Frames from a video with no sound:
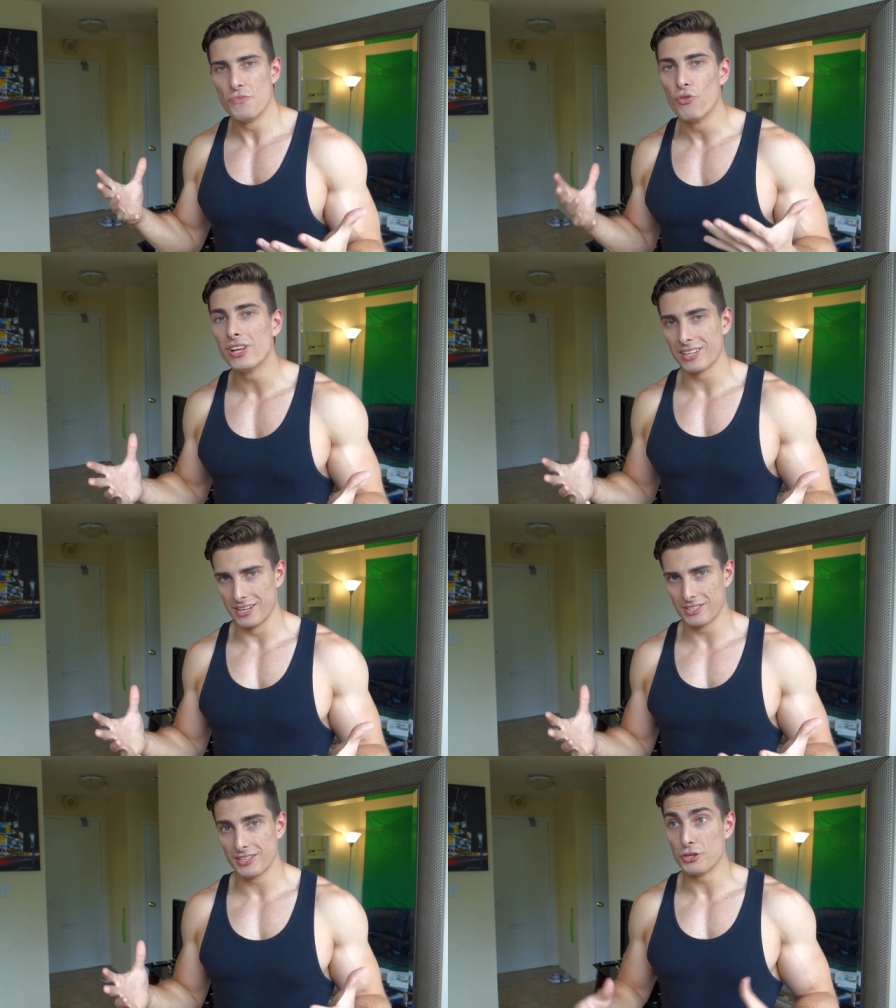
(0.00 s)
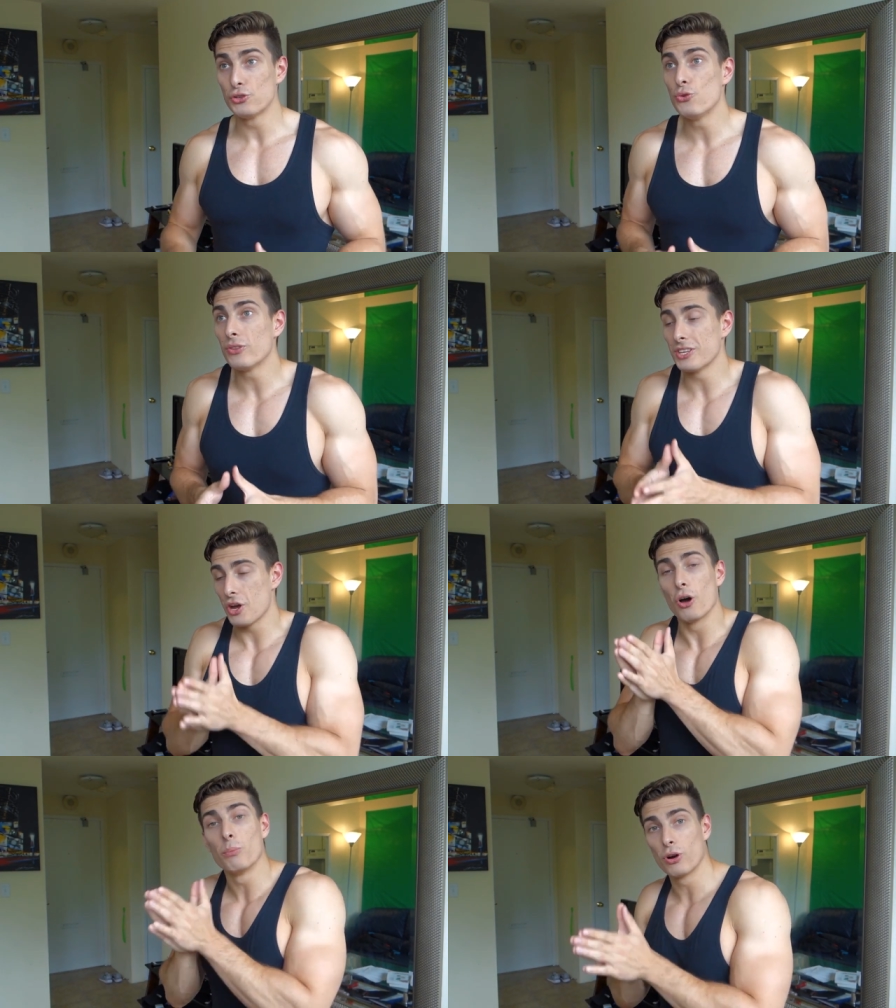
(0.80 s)
realize that you're doing this
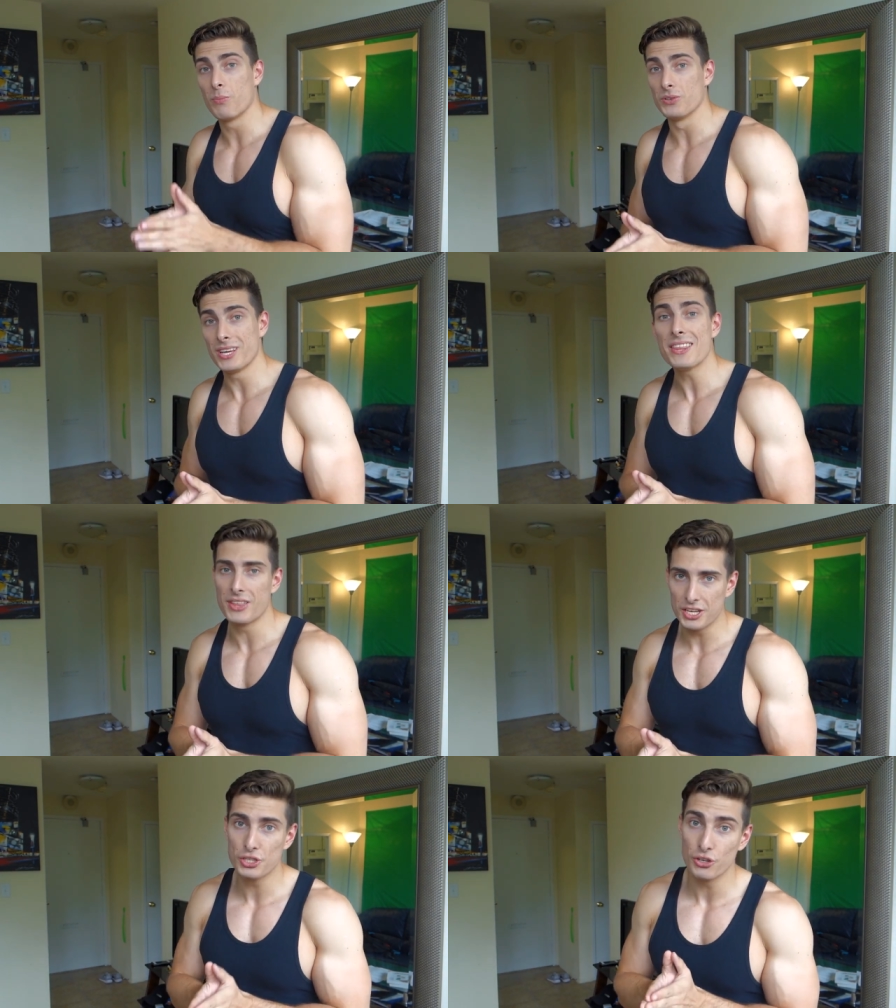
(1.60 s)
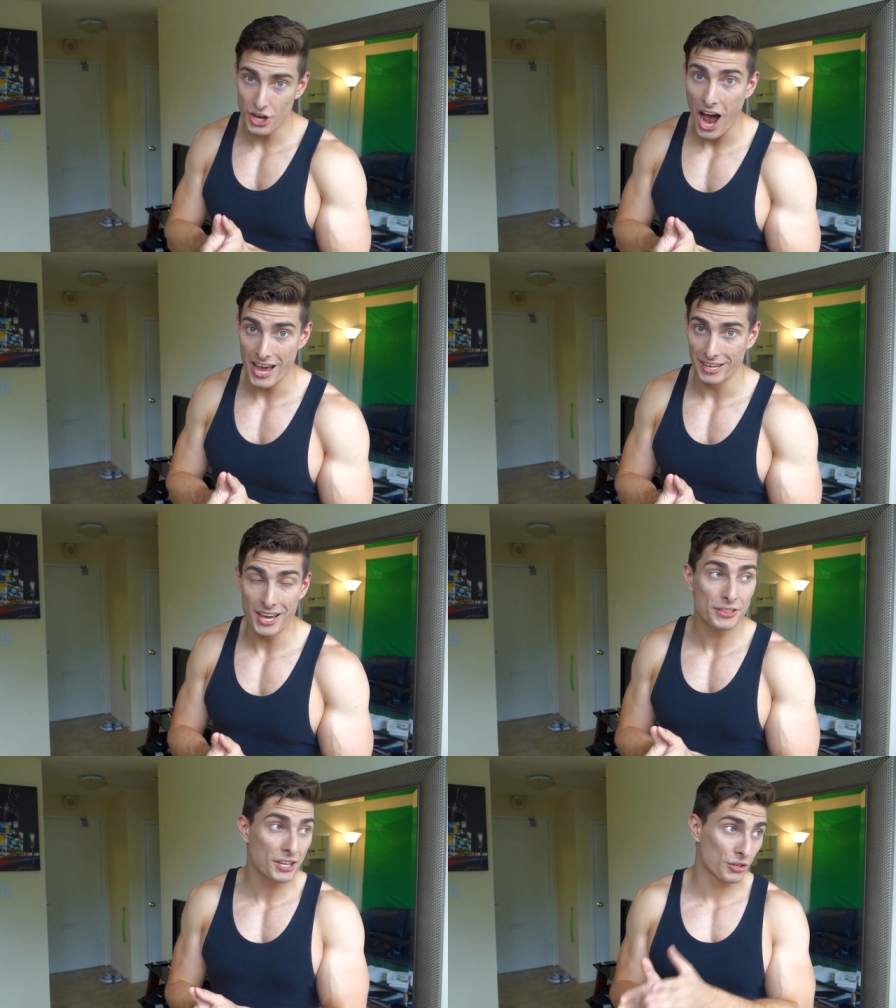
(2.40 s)
on purpose. It thinks you're dying.
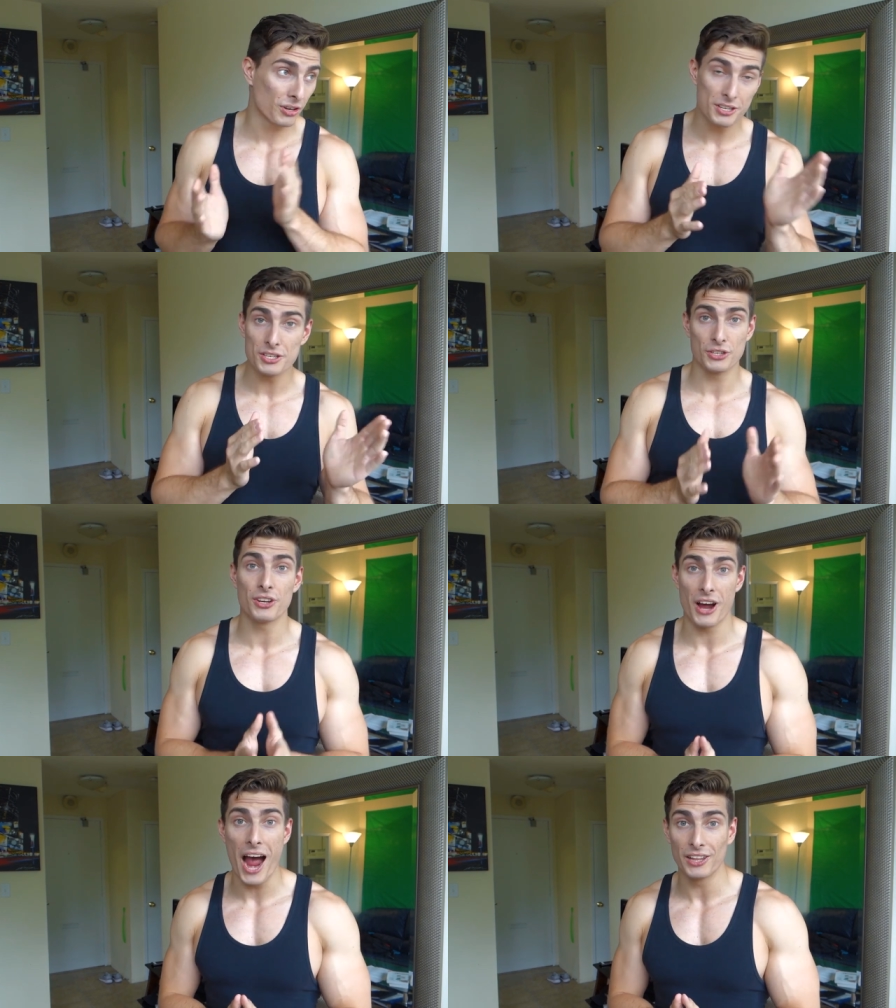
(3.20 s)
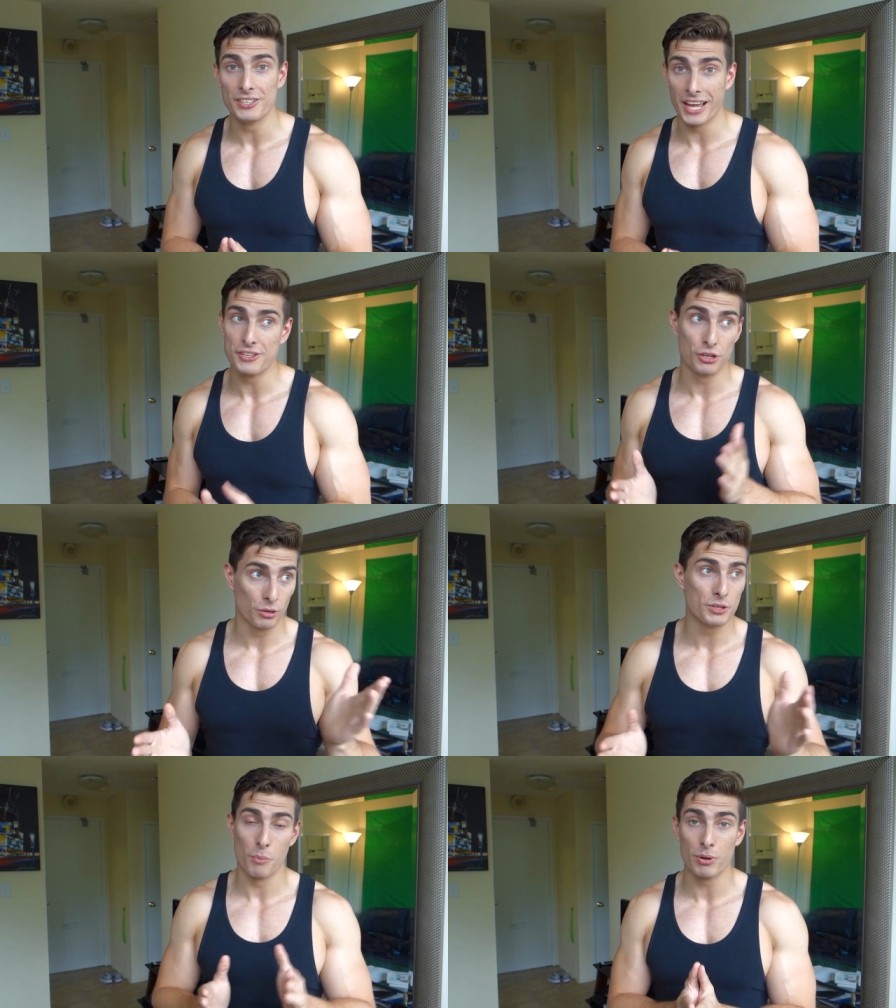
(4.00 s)
It thinks you're on a deserted island and
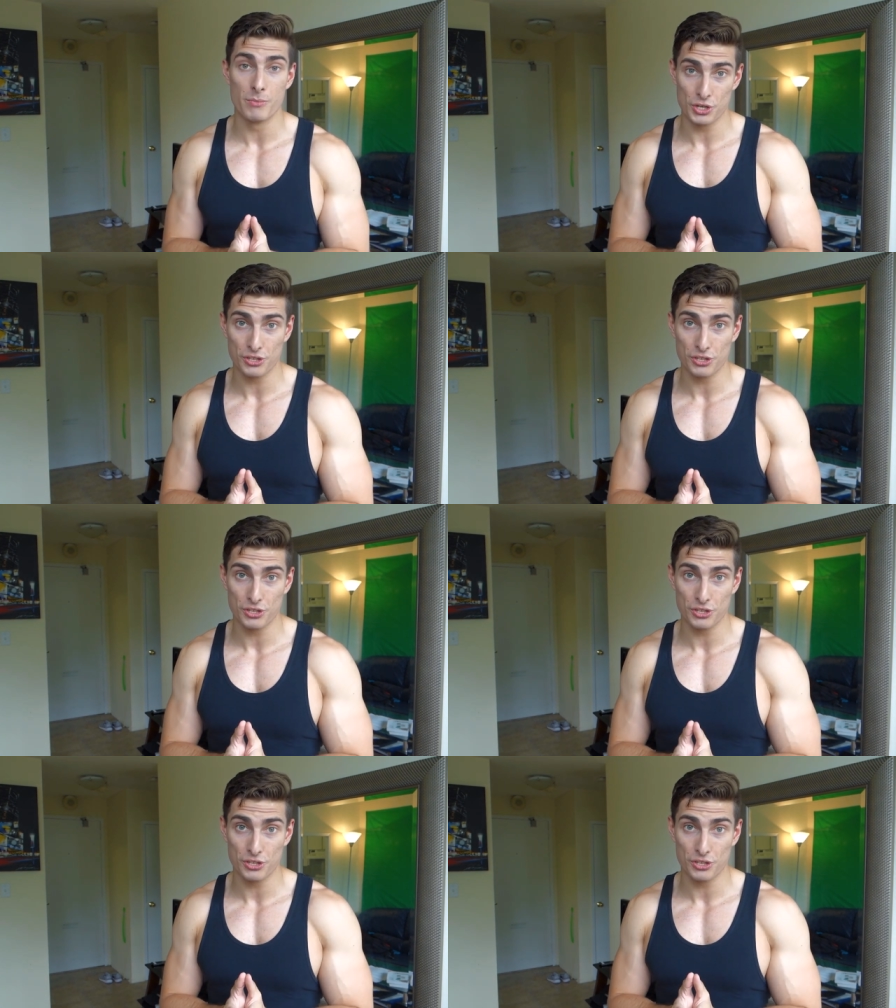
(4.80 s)
you're, pretty much